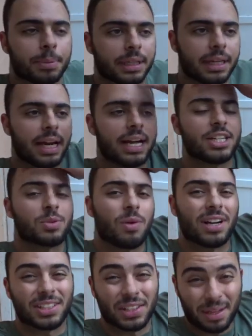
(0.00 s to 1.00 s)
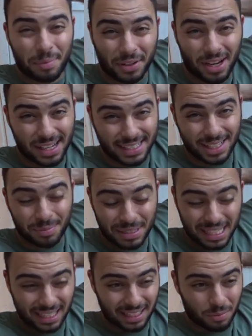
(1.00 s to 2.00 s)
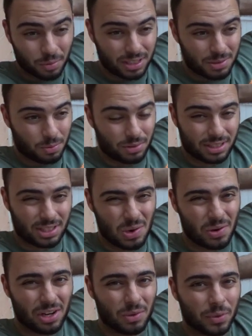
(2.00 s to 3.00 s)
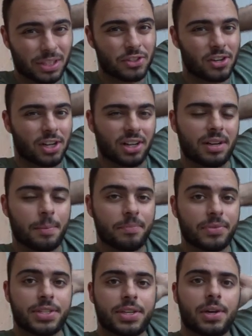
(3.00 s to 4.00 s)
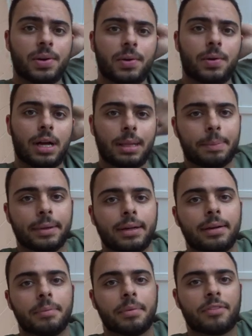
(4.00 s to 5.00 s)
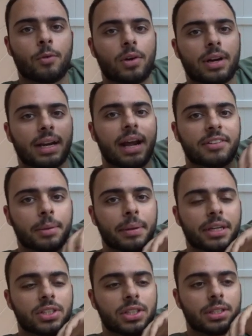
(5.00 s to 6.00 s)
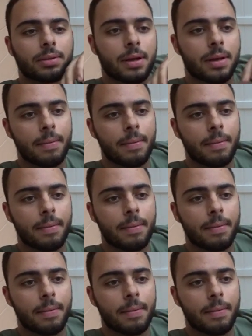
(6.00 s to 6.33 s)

but I just wanted to keep you guys updated with what's going on with the truck. So I'll put a before and an after picture.